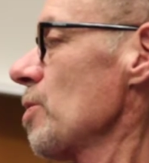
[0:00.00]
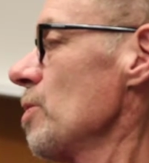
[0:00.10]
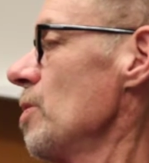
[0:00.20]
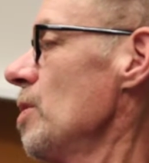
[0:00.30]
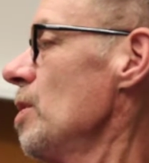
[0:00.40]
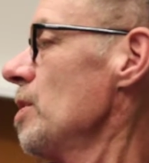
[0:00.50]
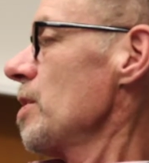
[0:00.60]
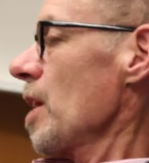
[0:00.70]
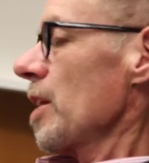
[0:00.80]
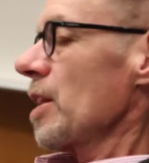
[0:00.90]
or
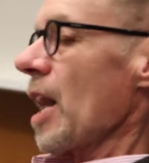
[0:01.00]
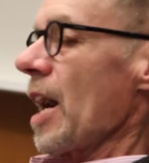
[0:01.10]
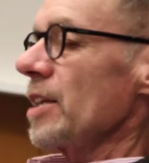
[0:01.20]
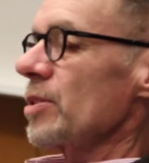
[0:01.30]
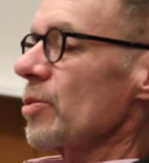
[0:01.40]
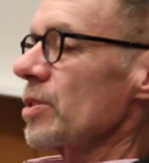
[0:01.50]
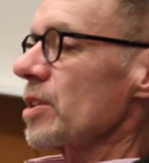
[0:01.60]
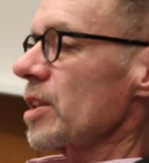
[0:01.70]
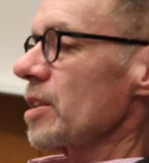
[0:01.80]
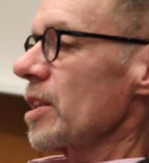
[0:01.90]
telling lies with
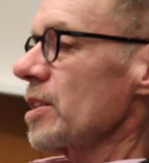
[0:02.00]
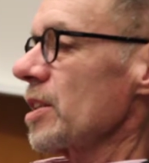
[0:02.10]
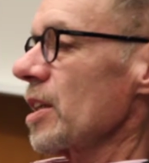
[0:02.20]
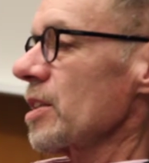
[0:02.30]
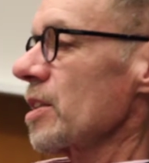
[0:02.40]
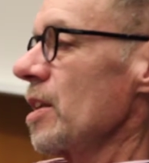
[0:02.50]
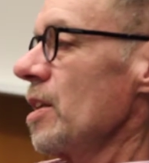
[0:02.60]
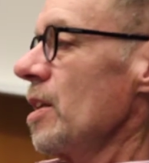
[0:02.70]
statistics.